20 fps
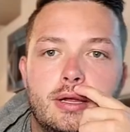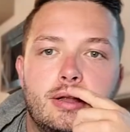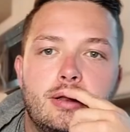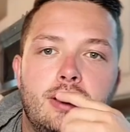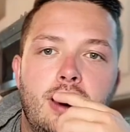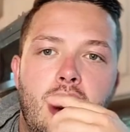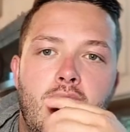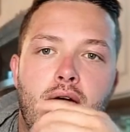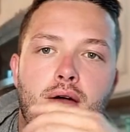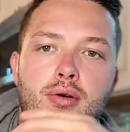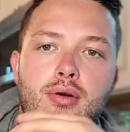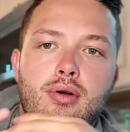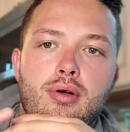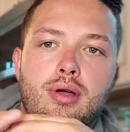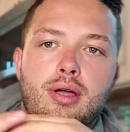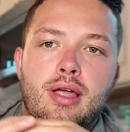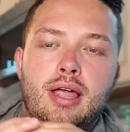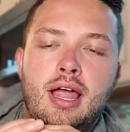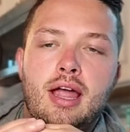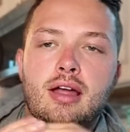Now,
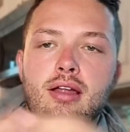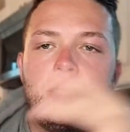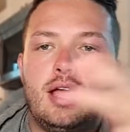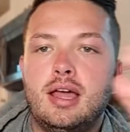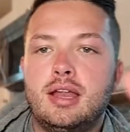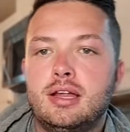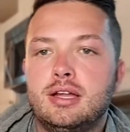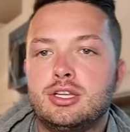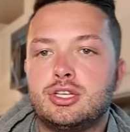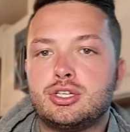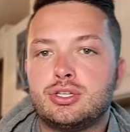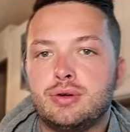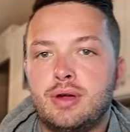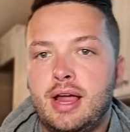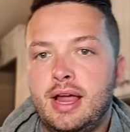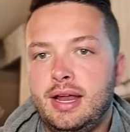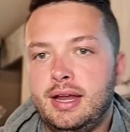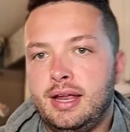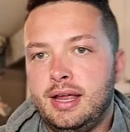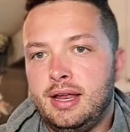Carolina
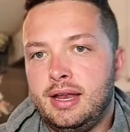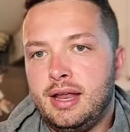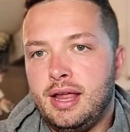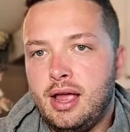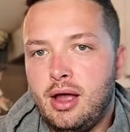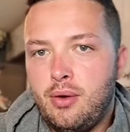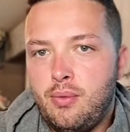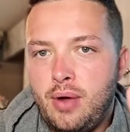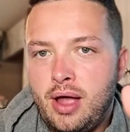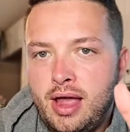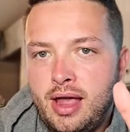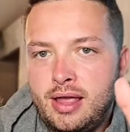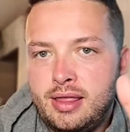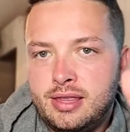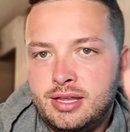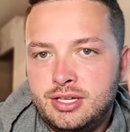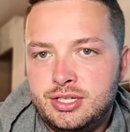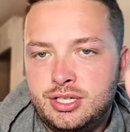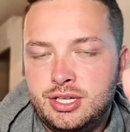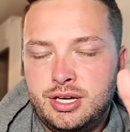traded away
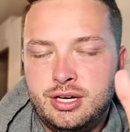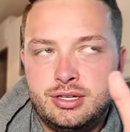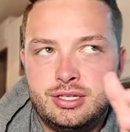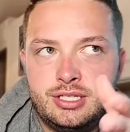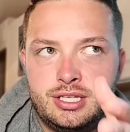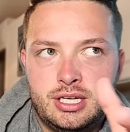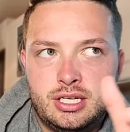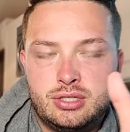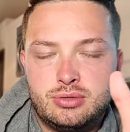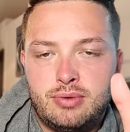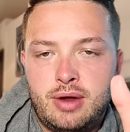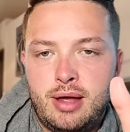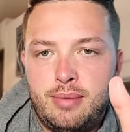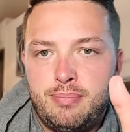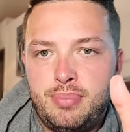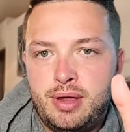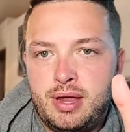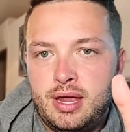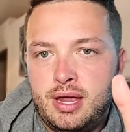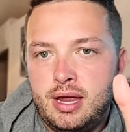this year's sixth
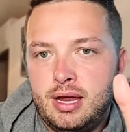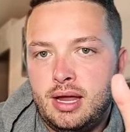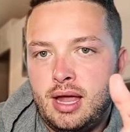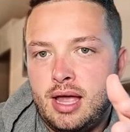round pick,